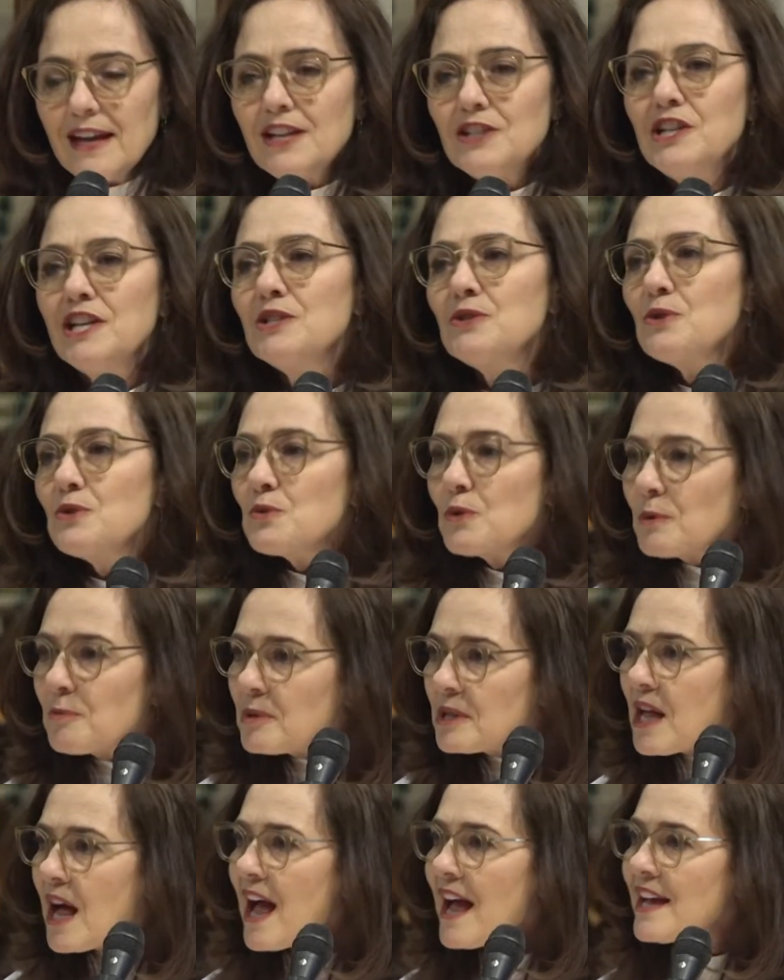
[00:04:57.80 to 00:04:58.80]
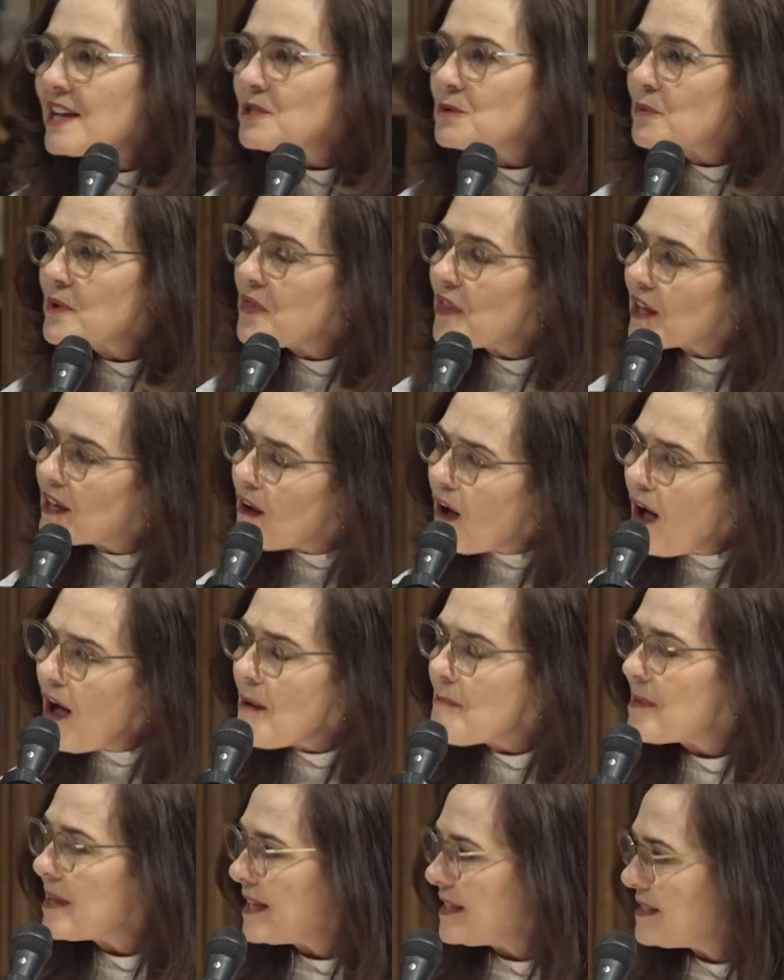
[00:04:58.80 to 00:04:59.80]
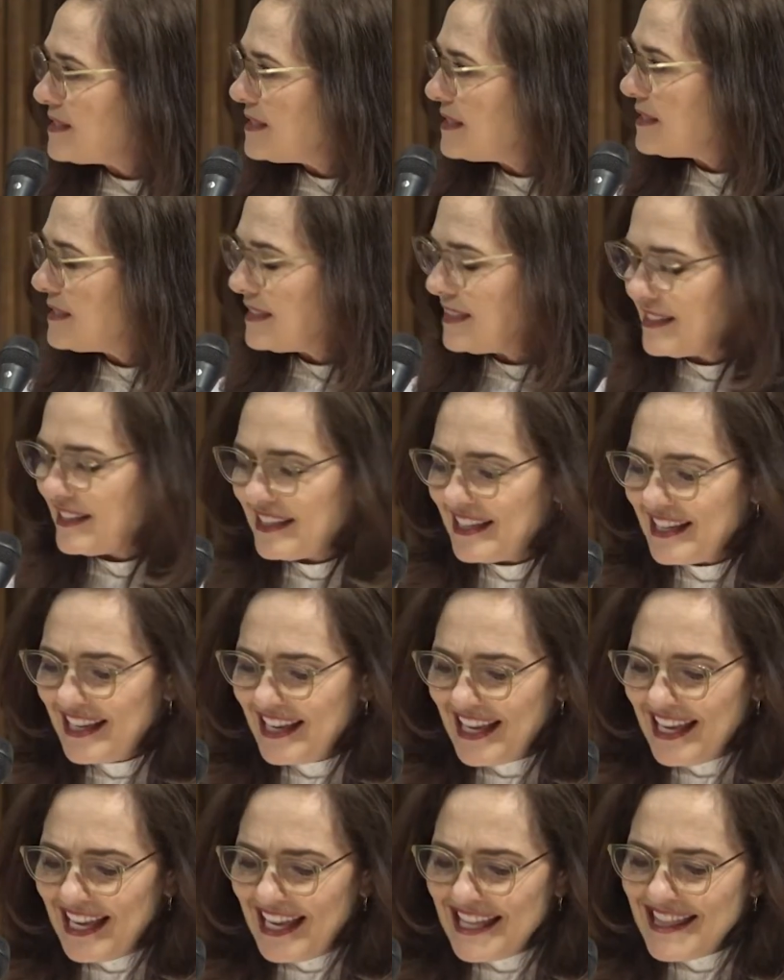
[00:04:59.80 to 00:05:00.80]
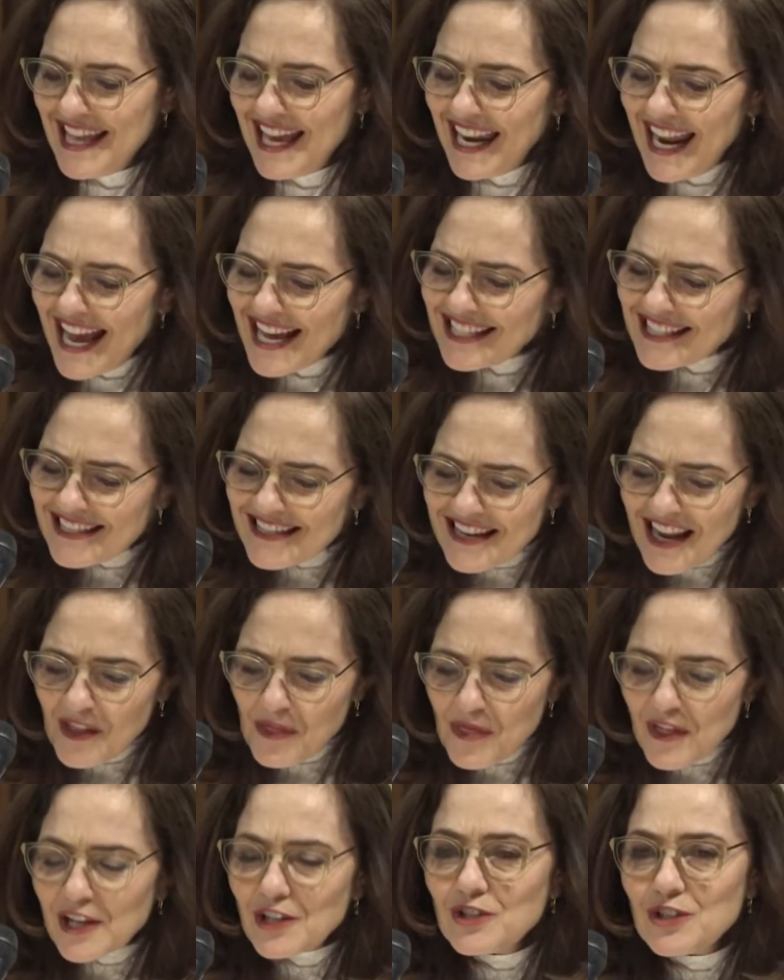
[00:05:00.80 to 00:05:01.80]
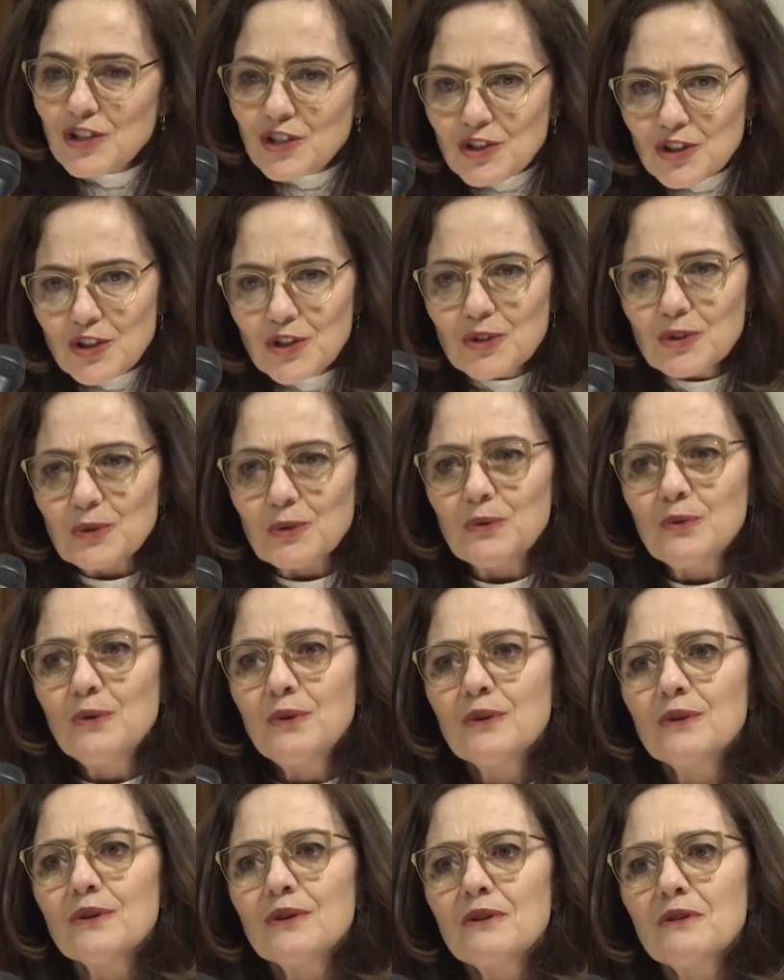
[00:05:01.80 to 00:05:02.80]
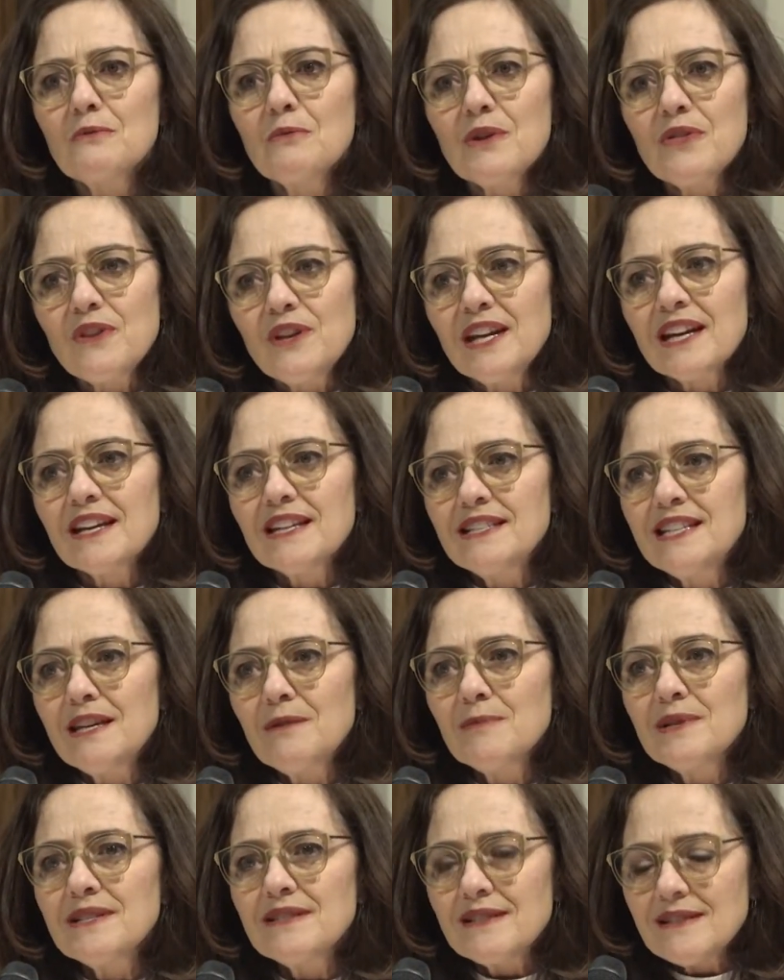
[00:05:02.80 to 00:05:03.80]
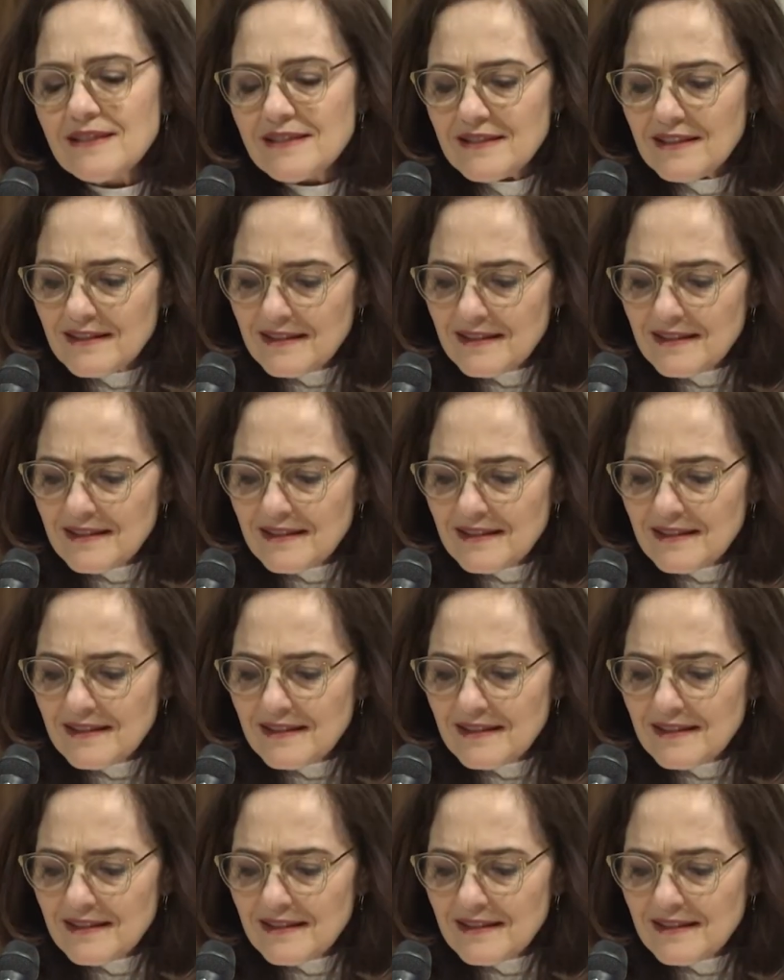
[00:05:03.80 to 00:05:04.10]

Jesus replies with a comment that has nothing to do with Nicodemus's